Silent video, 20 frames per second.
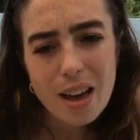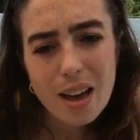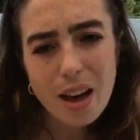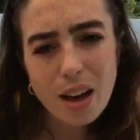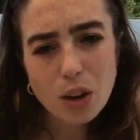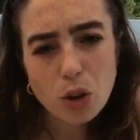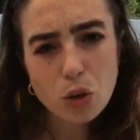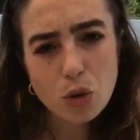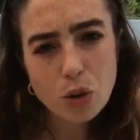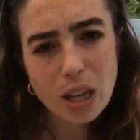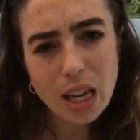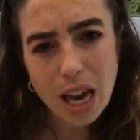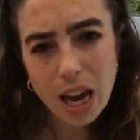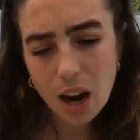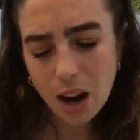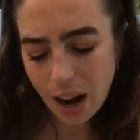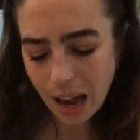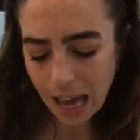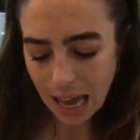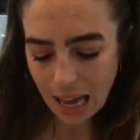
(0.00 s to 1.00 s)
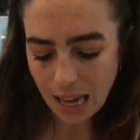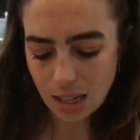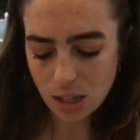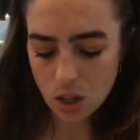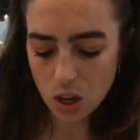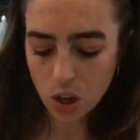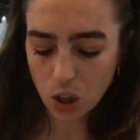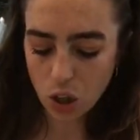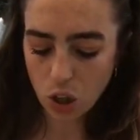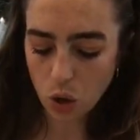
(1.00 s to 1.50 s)
a Gruyere, and
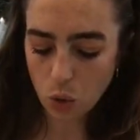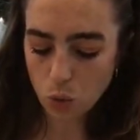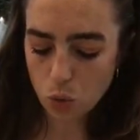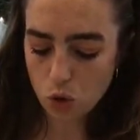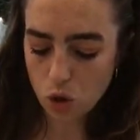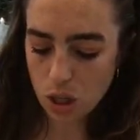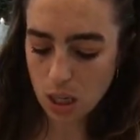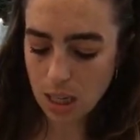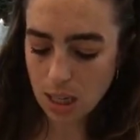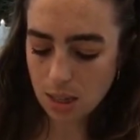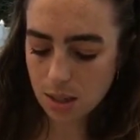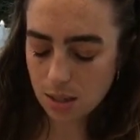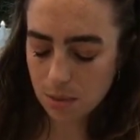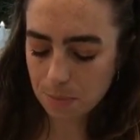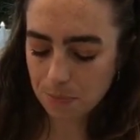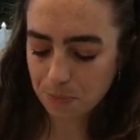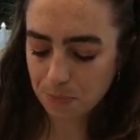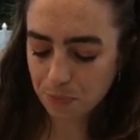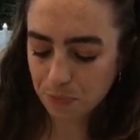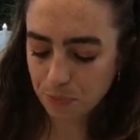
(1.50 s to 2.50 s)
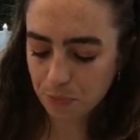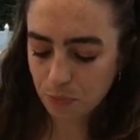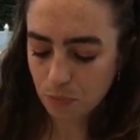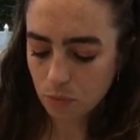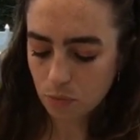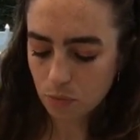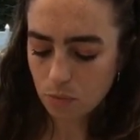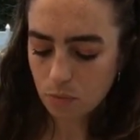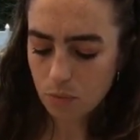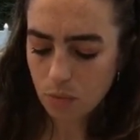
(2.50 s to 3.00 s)
a goat cheese.
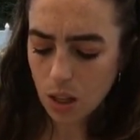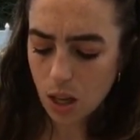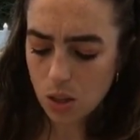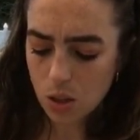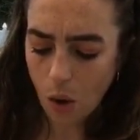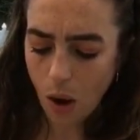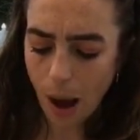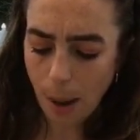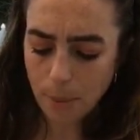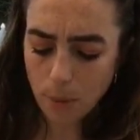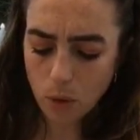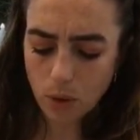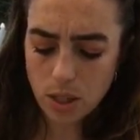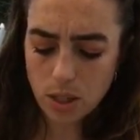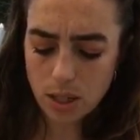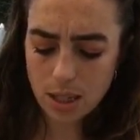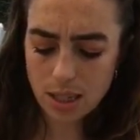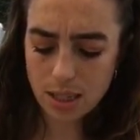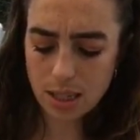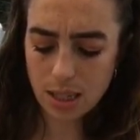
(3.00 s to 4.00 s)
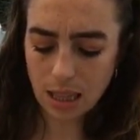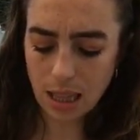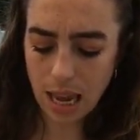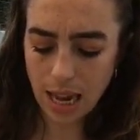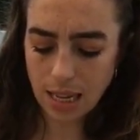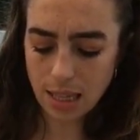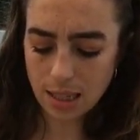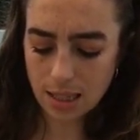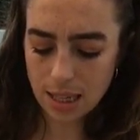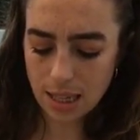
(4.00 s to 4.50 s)
So I'm going to
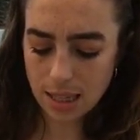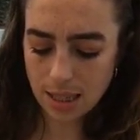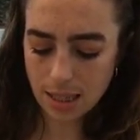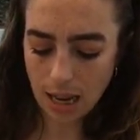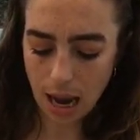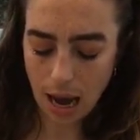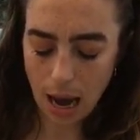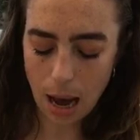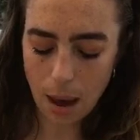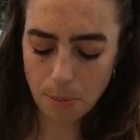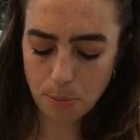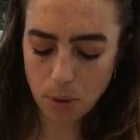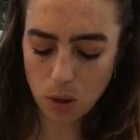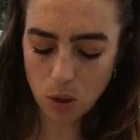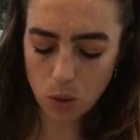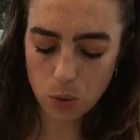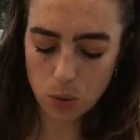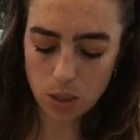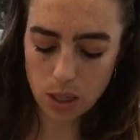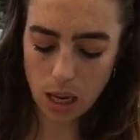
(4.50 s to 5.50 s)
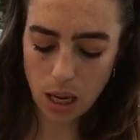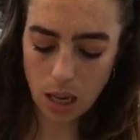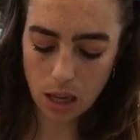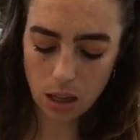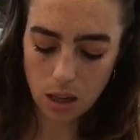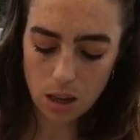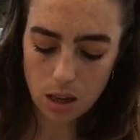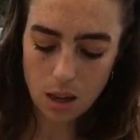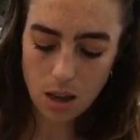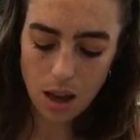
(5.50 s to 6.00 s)
slice this up using,
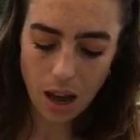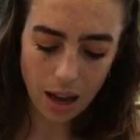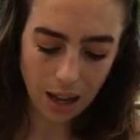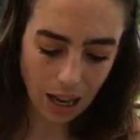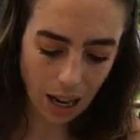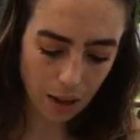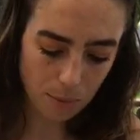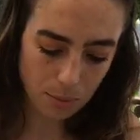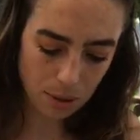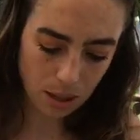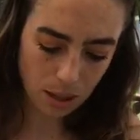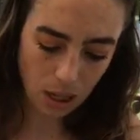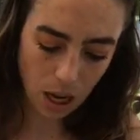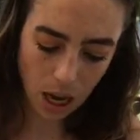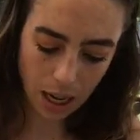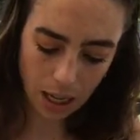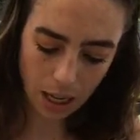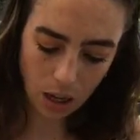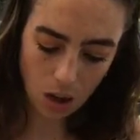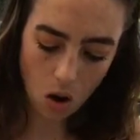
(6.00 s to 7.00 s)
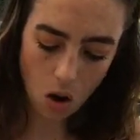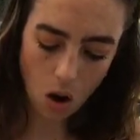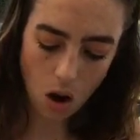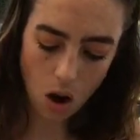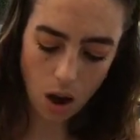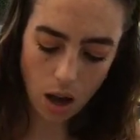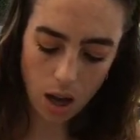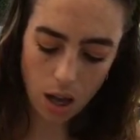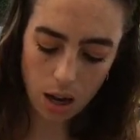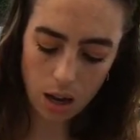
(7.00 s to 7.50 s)
again, I've been cutting
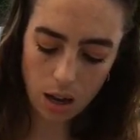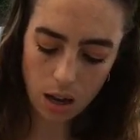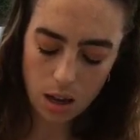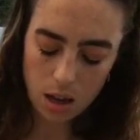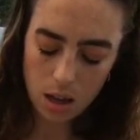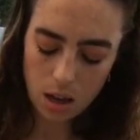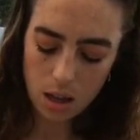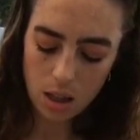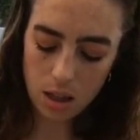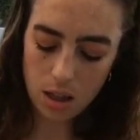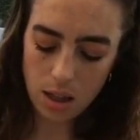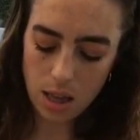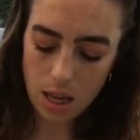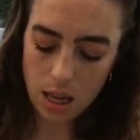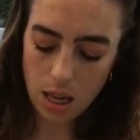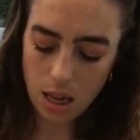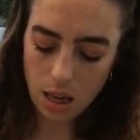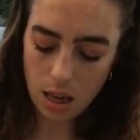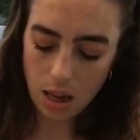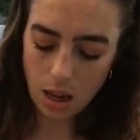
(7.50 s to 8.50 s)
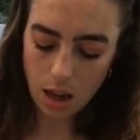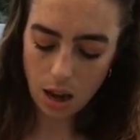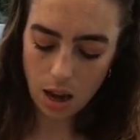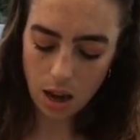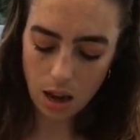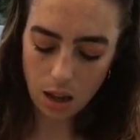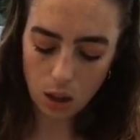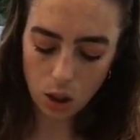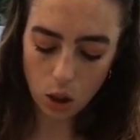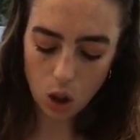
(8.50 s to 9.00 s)
on the
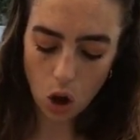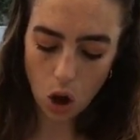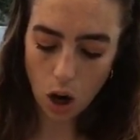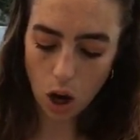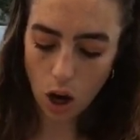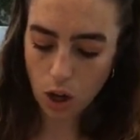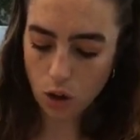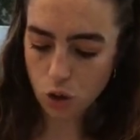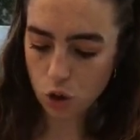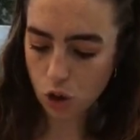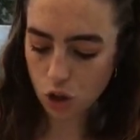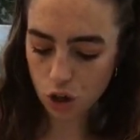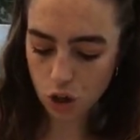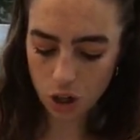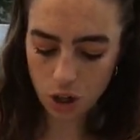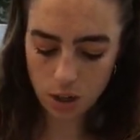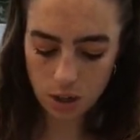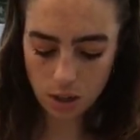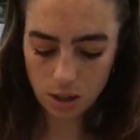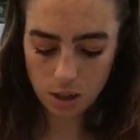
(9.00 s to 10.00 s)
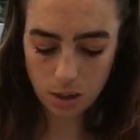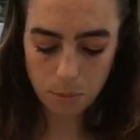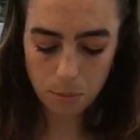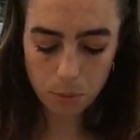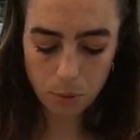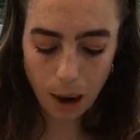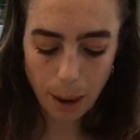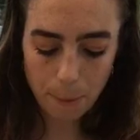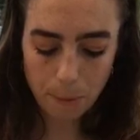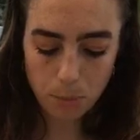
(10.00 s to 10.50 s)
large
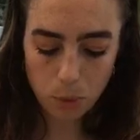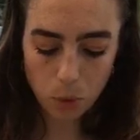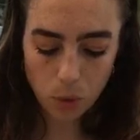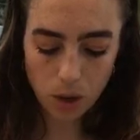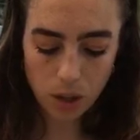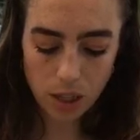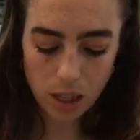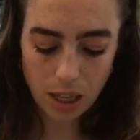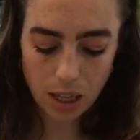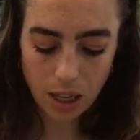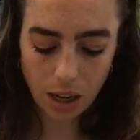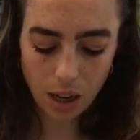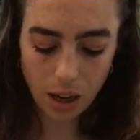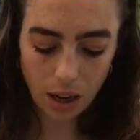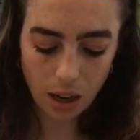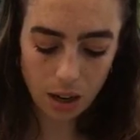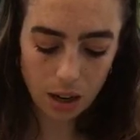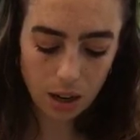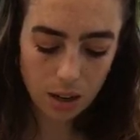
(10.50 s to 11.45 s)
prep board here,